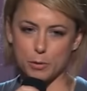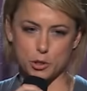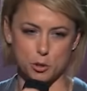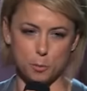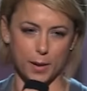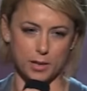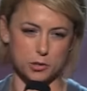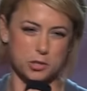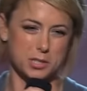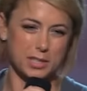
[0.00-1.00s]
much do you
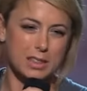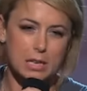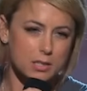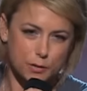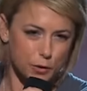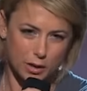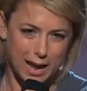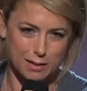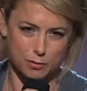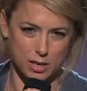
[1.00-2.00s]
bench? Just like things if you're
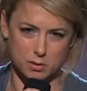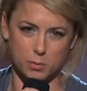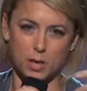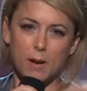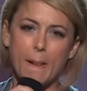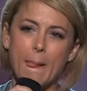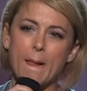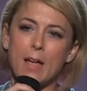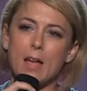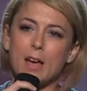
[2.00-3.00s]
gonna date someone. And
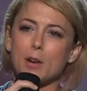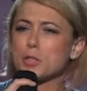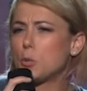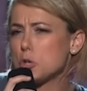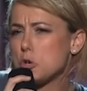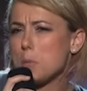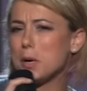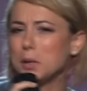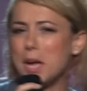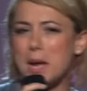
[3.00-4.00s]
I was like, what's your
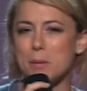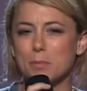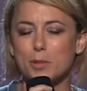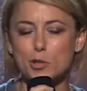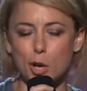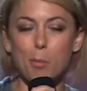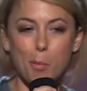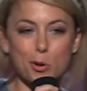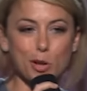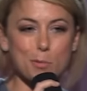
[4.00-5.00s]
middle name? And he's like, my
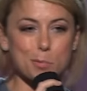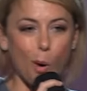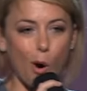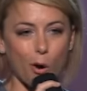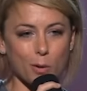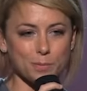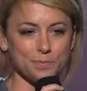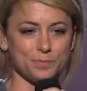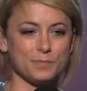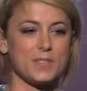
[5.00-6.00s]
middle name is Paul.
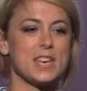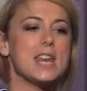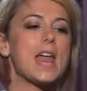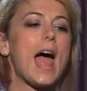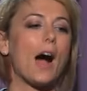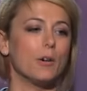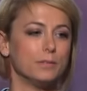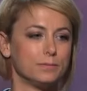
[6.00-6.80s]
Now!